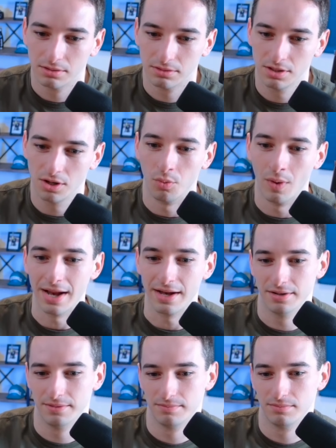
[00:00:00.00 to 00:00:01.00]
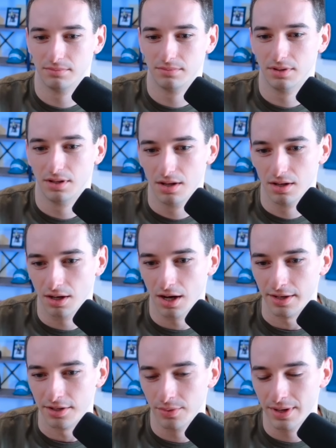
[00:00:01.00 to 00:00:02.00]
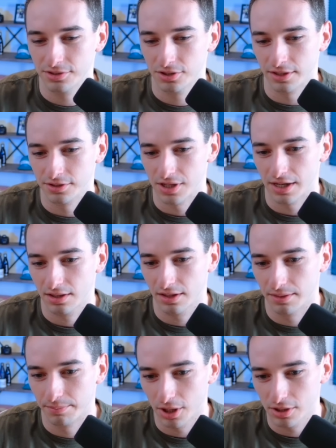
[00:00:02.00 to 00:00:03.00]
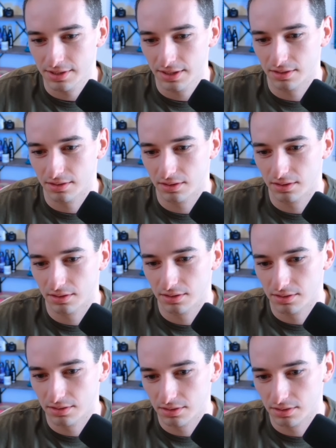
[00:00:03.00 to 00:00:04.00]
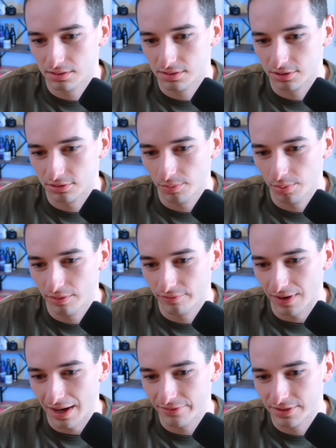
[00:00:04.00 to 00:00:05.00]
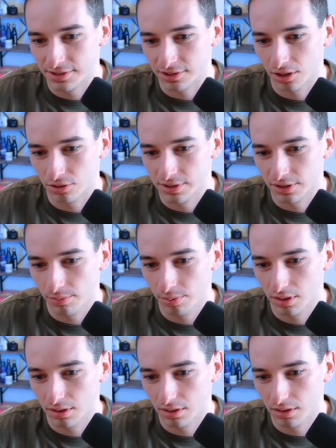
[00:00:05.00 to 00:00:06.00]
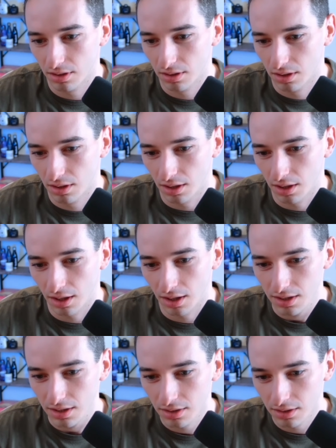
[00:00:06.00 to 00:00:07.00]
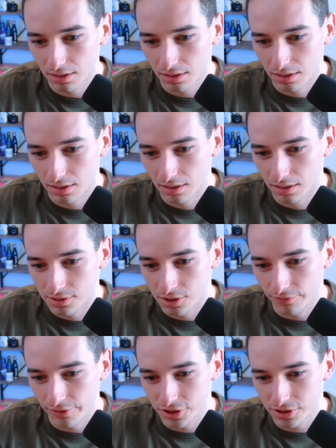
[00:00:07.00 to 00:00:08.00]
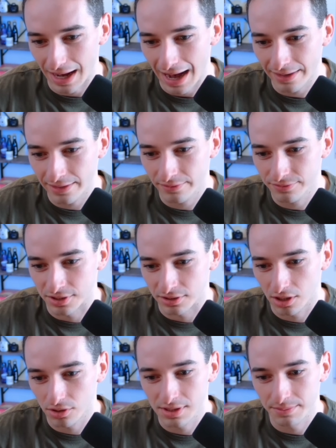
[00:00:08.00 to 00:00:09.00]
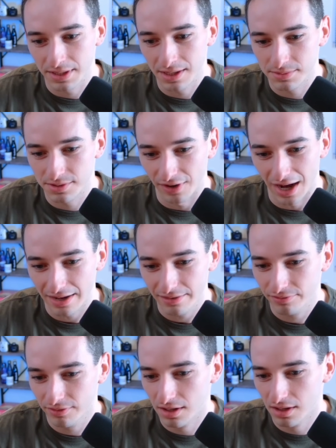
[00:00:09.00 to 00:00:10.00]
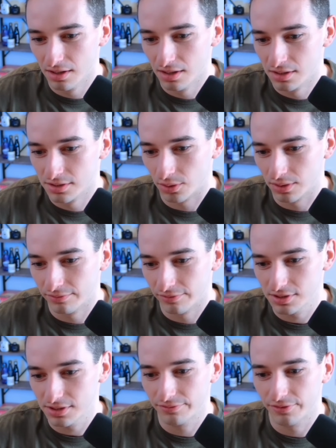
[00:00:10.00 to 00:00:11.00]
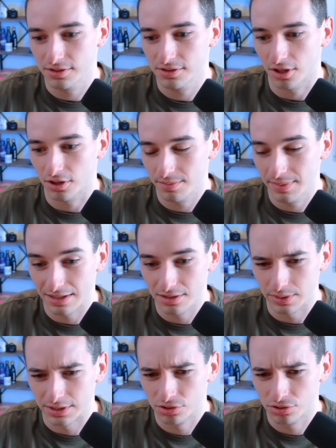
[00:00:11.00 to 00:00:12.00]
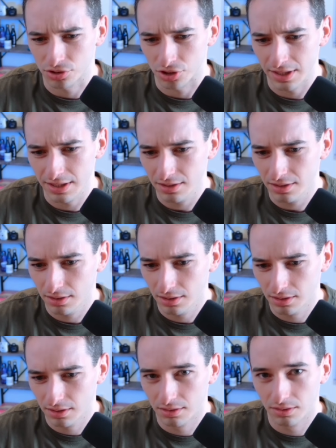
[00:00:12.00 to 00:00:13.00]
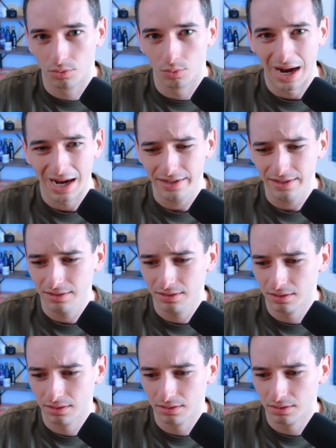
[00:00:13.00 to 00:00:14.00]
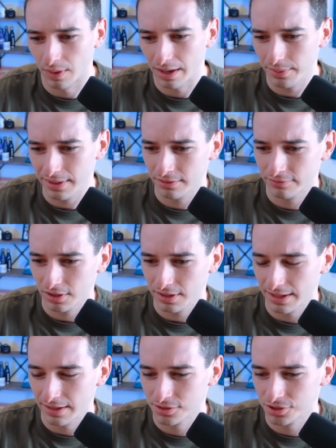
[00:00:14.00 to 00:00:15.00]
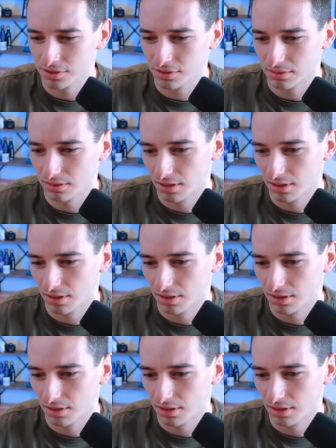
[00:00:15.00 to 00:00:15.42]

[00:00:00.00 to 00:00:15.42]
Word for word: No way. All right, you answered incorrectly. ParseInt 0.5 is 0. 0. Huh? So if you just add enough zeros, it becomes 5. So it converts the first argument into a string. Why? Why are we converting integer?